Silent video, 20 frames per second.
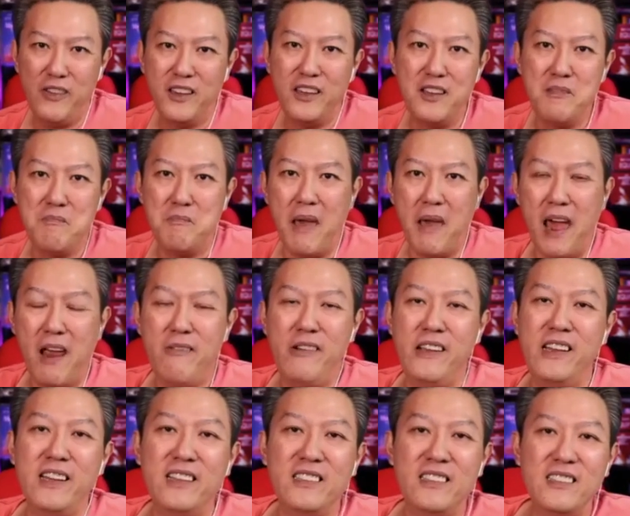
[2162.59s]

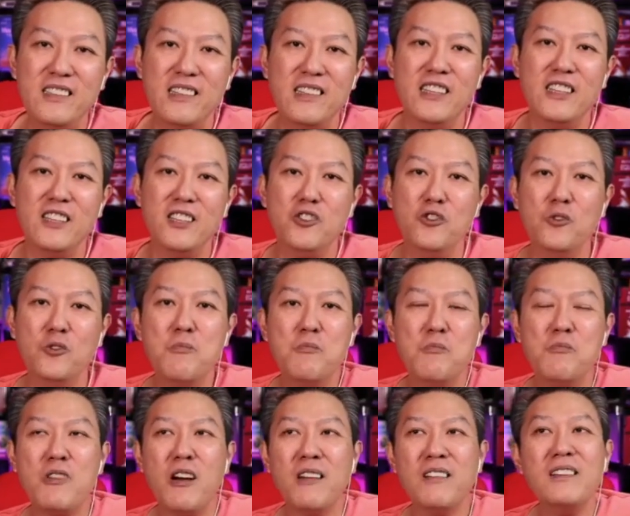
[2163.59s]
barriers to
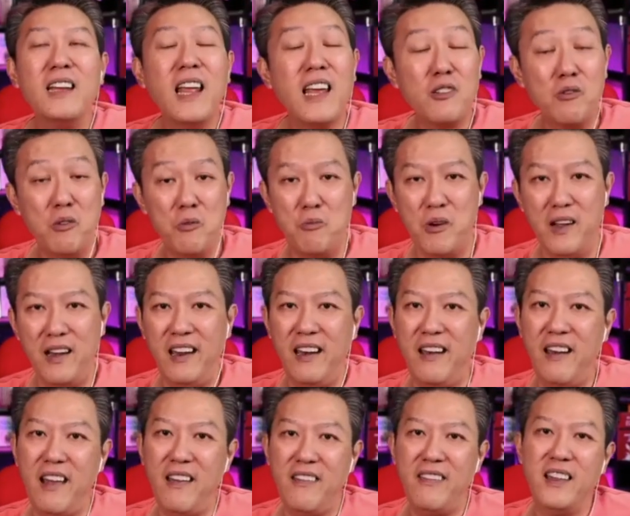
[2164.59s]
connect with one
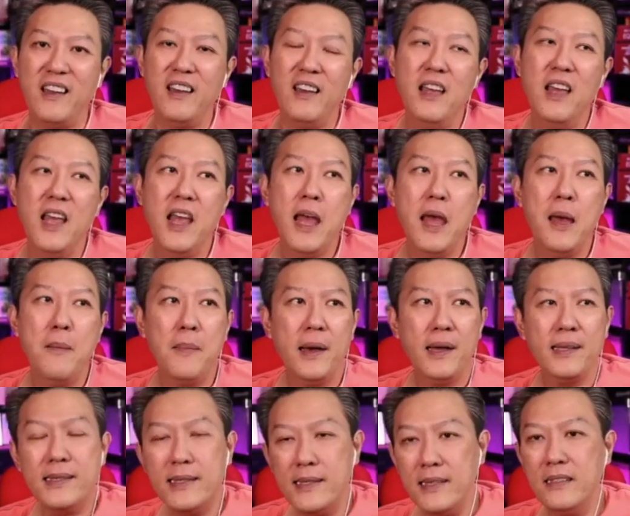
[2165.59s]
another,
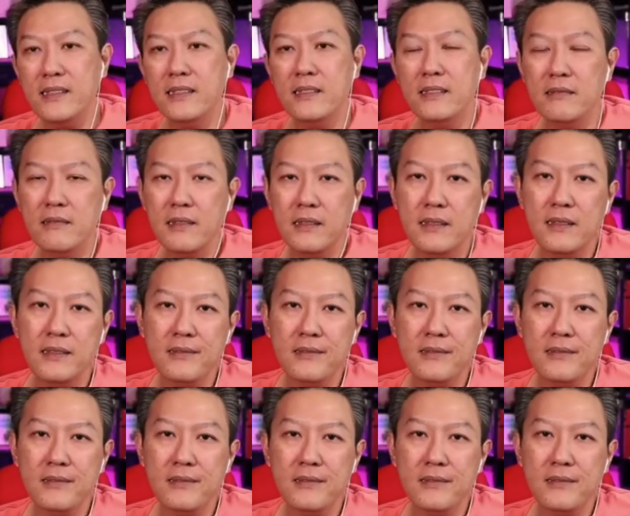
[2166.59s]
but still